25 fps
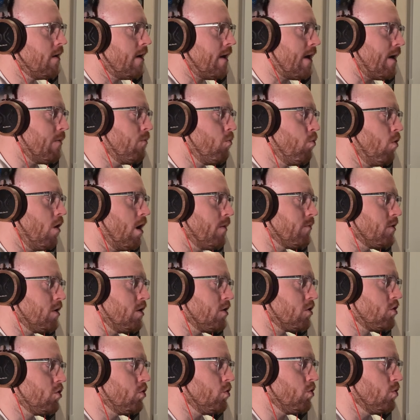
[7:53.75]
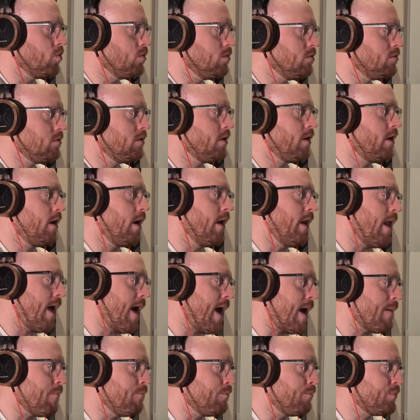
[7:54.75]
and what I'm going to call an
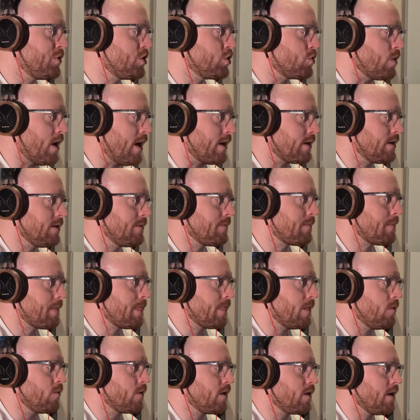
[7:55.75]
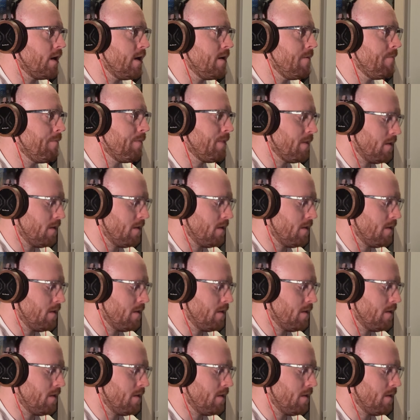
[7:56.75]
amp track. Okay?